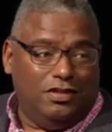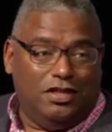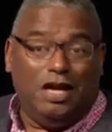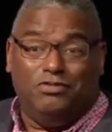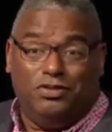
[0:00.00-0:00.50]

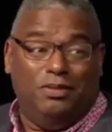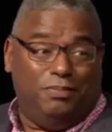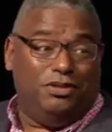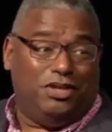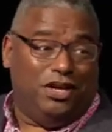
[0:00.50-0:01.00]
Comes from the
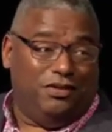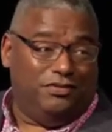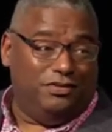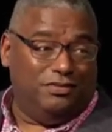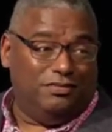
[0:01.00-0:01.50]
blue curve.
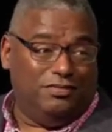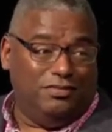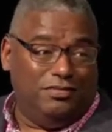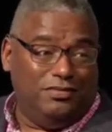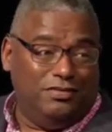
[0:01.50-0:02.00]

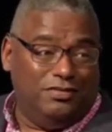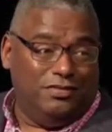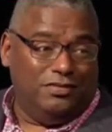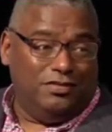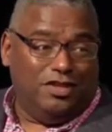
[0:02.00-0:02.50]

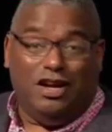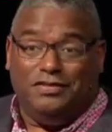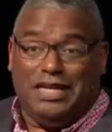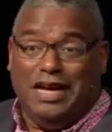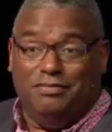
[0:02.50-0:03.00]
I've
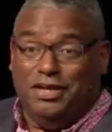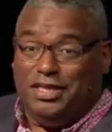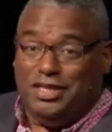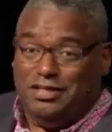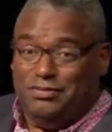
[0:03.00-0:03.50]
sat in
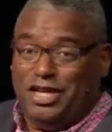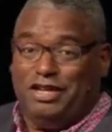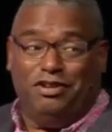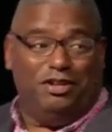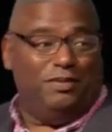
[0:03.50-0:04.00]
meetings in my
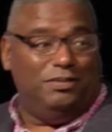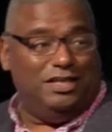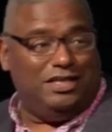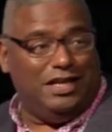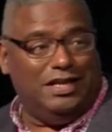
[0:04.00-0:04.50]
career at the
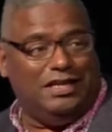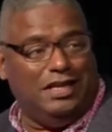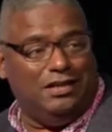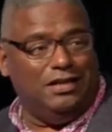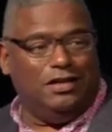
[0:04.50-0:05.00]
BBC and
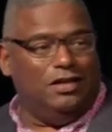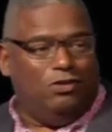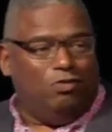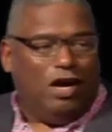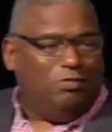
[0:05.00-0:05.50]
said,
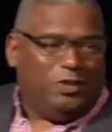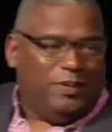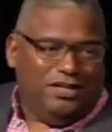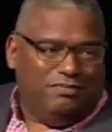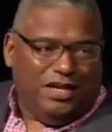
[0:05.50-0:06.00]
why are we
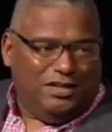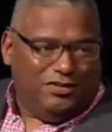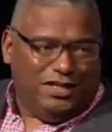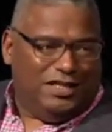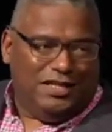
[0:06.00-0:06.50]
spending money on
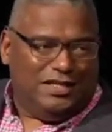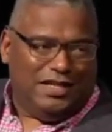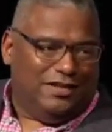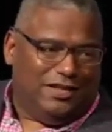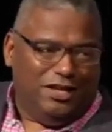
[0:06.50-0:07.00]
this
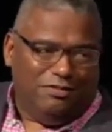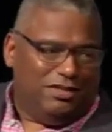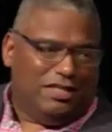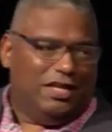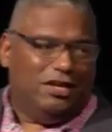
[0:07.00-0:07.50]
internet thing? It won't
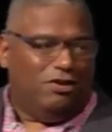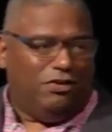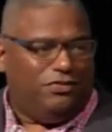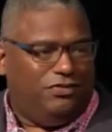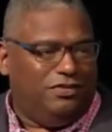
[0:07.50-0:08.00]
take
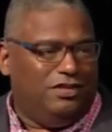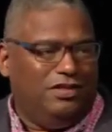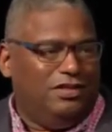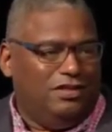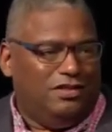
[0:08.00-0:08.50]
off.
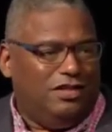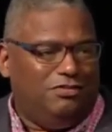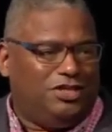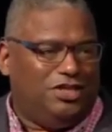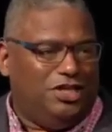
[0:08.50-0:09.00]
No
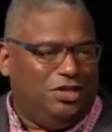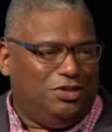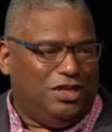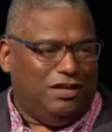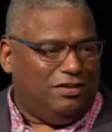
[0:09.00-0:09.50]
one's going to use
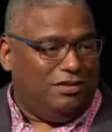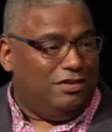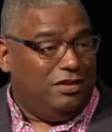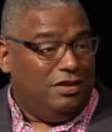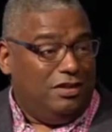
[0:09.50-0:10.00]
it.
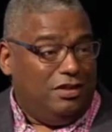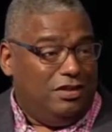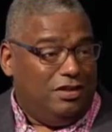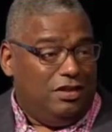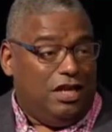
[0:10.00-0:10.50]

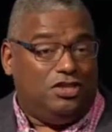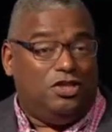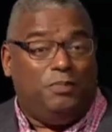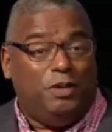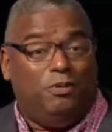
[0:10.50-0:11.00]
You know, do
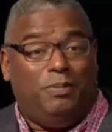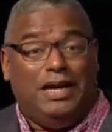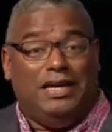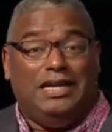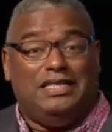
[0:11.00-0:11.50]
people
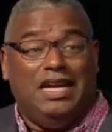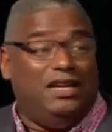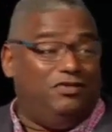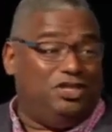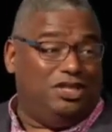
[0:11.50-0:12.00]
pay a
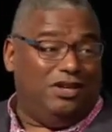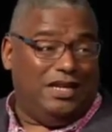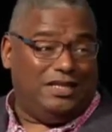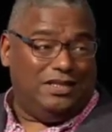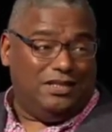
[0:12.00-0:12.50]
television
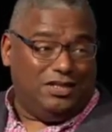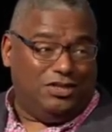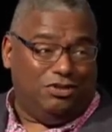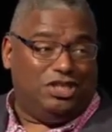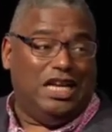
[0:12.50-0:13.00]
license
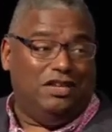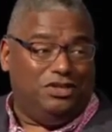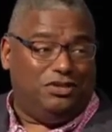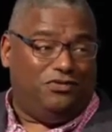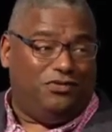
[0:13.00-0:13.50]
or a
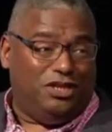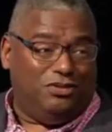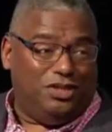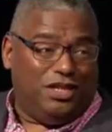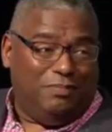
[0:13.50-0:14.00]
television fee, or
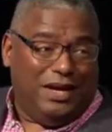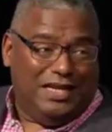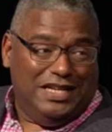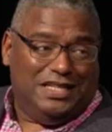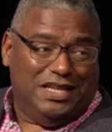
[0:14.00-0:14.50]
do they pay an
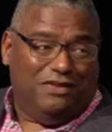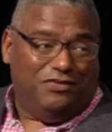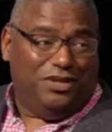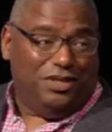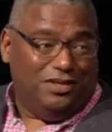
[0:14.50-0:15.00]
internet fee?